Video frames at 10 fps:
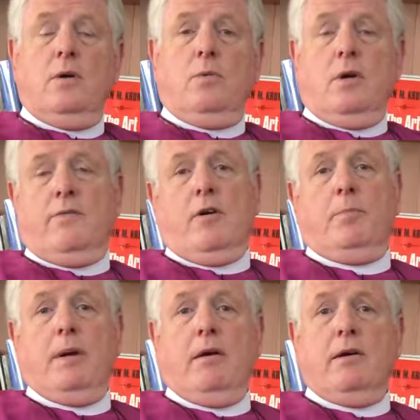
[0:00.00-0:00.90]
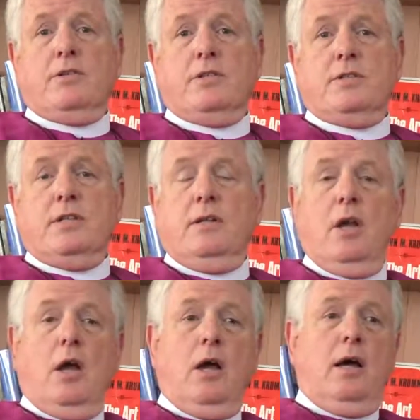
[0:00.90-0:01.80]
one of our parishes. And
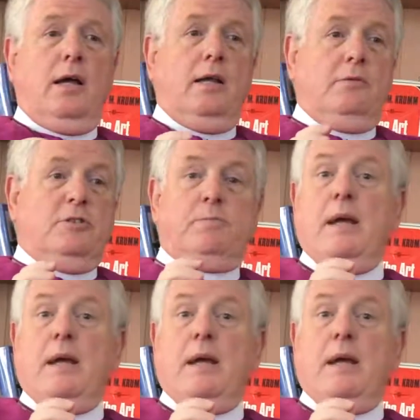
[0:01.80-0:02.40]
it's